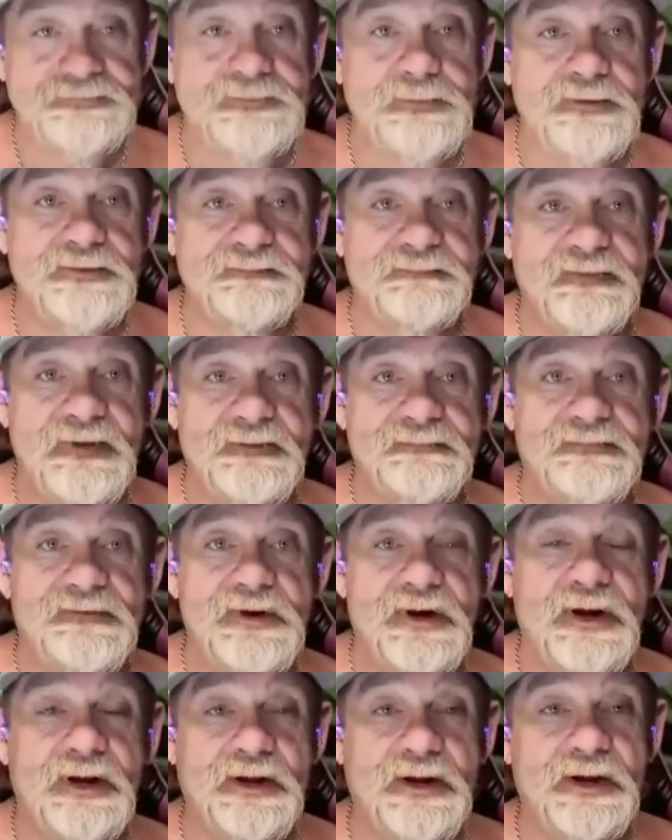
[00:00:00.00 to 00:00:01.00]
25
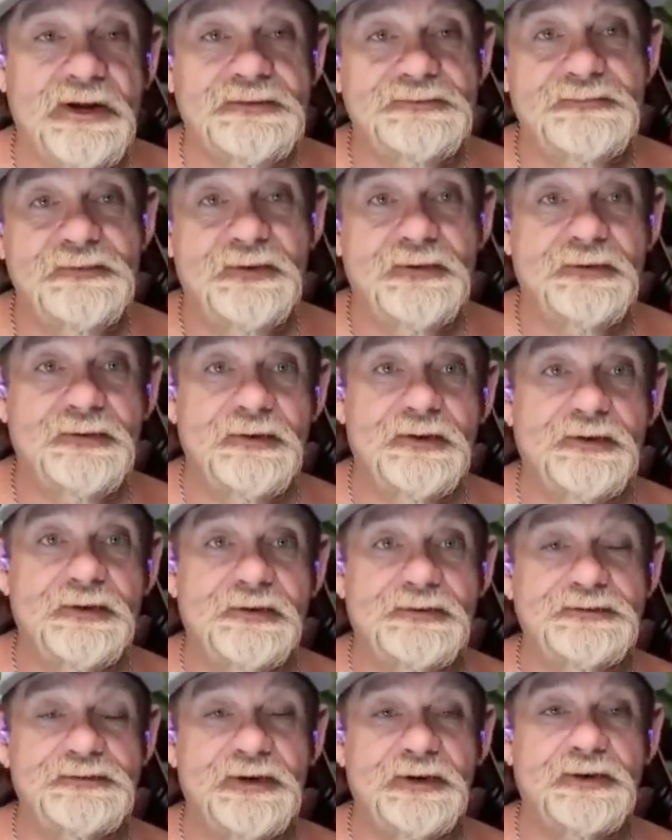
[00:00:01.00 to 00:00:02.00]
crackheads running around there
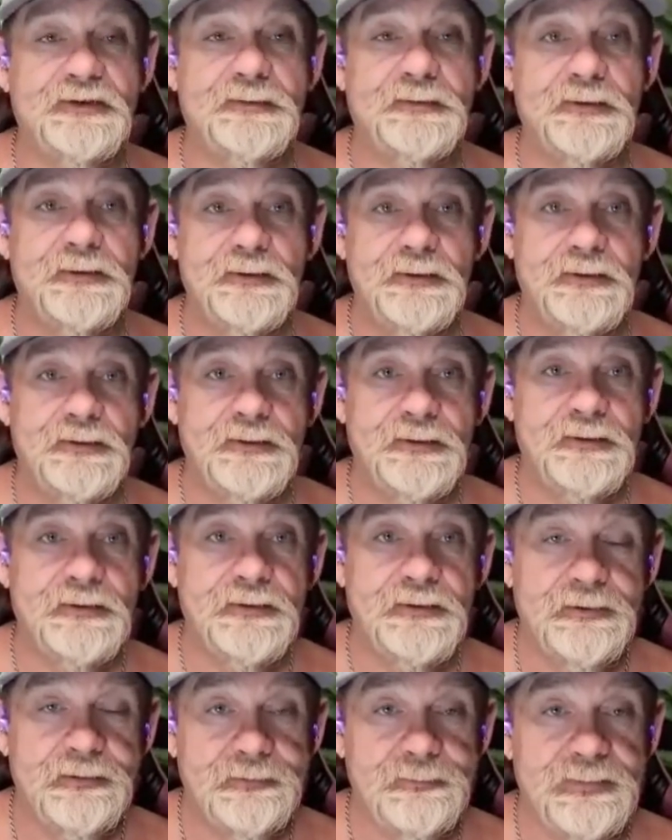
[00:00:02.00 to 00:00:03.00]
trying to
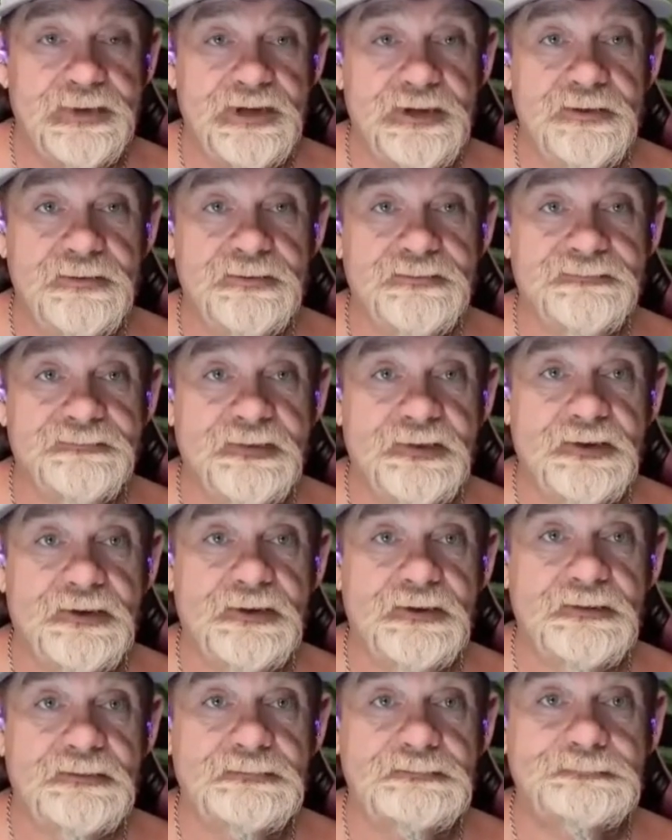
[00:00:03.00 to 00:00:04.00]
pee on the
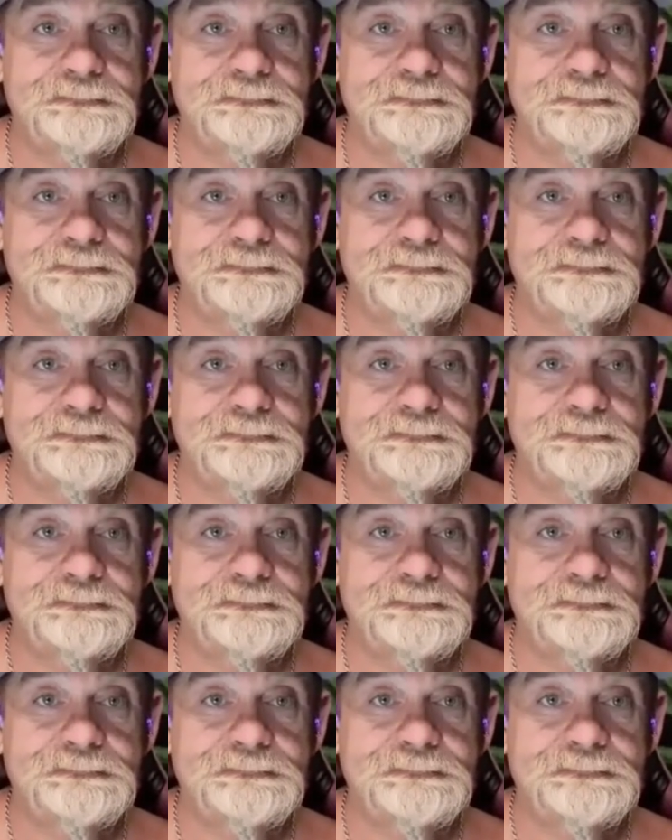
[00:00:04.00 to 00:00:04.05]
fire.